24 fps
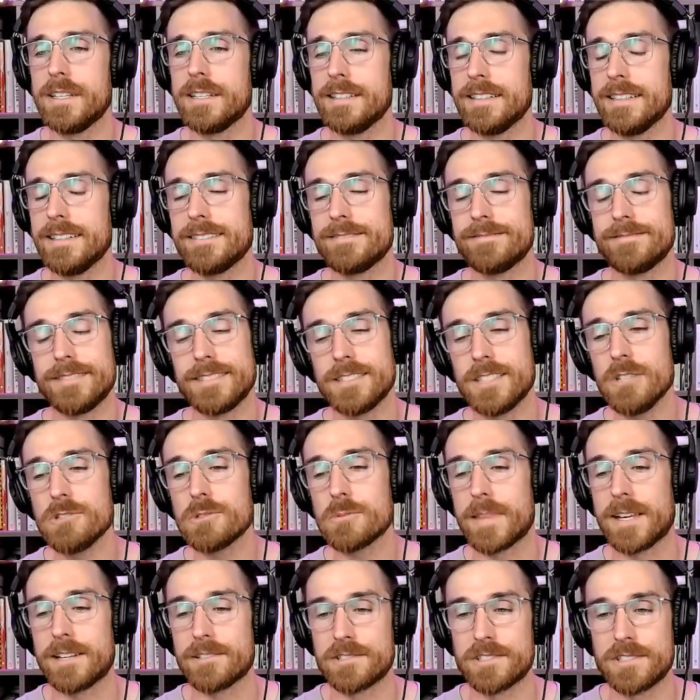it goes
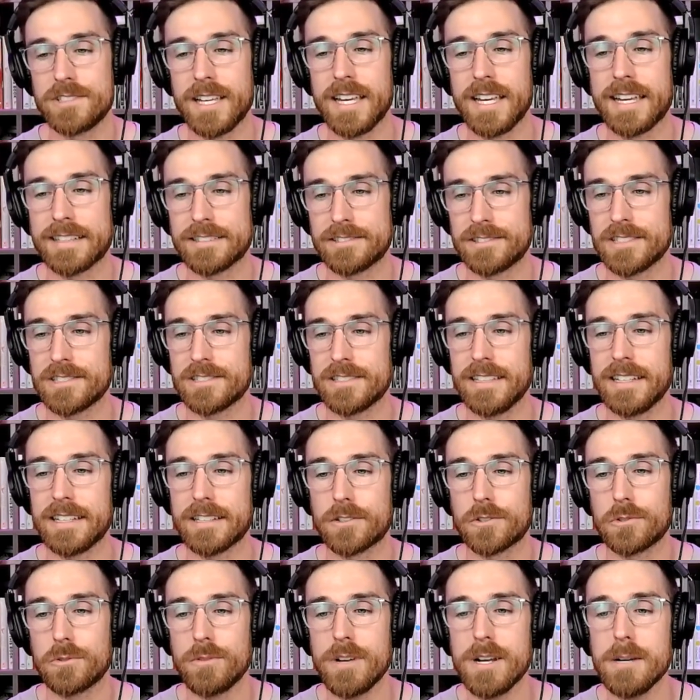without saying, it's just
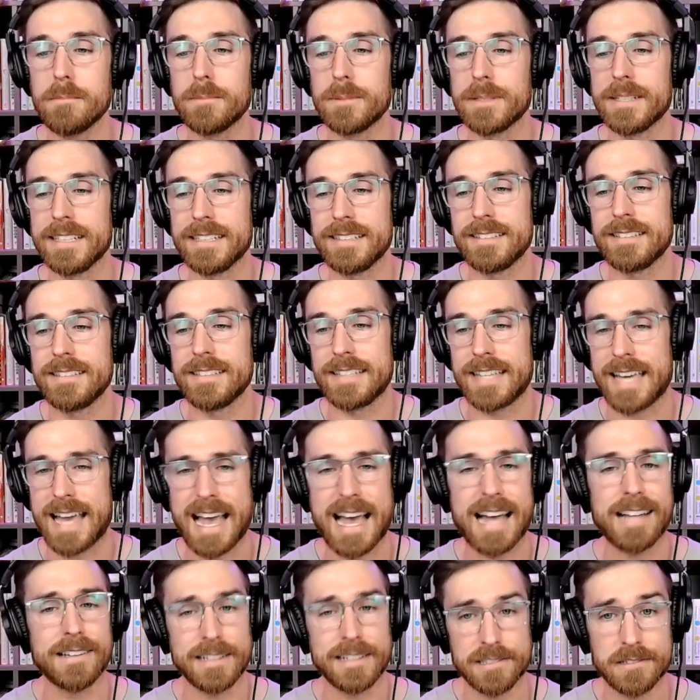incredibly
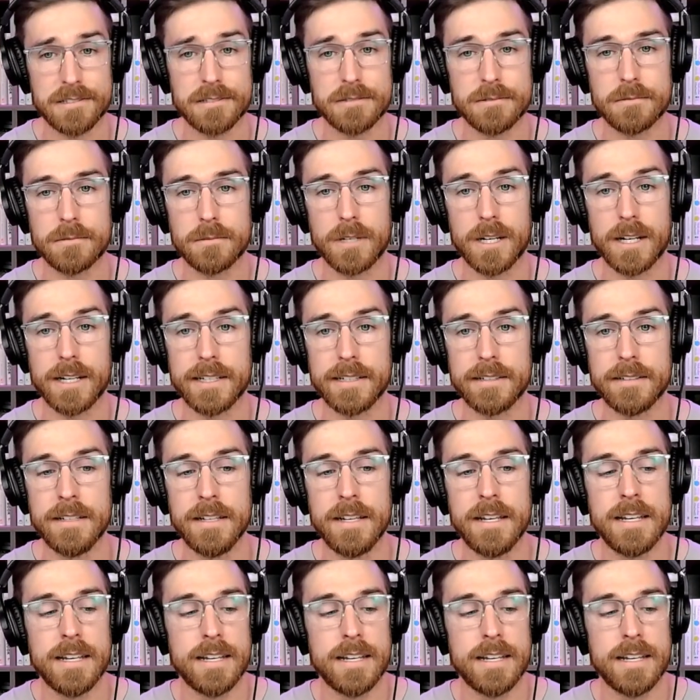callous, right?